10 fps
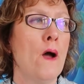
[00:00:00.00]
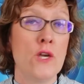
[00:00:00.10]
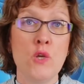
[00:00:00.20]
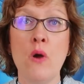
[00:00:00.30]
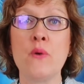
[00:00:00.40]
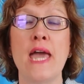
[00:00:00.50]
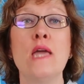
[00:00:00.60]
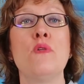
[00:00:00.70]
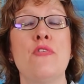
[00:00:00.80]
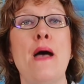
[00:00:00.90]
are you
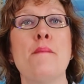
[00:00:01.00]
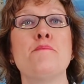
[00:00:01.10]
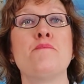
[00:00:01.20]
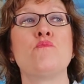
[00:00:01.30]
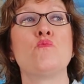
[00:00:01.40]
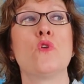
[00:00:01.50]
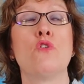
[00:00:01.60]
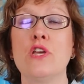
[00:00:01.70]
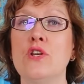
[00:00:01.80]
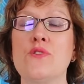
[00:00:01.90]
okay with that?
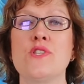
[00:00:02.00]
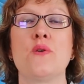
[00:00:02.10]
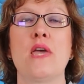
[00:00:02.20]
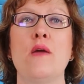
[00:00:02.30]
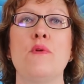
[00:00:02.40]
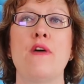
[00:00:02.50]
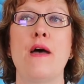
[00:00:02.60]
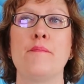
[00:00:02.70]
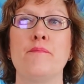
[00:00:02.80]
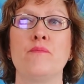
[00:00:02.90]
Or are you not okay with
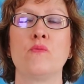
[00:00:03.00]
that?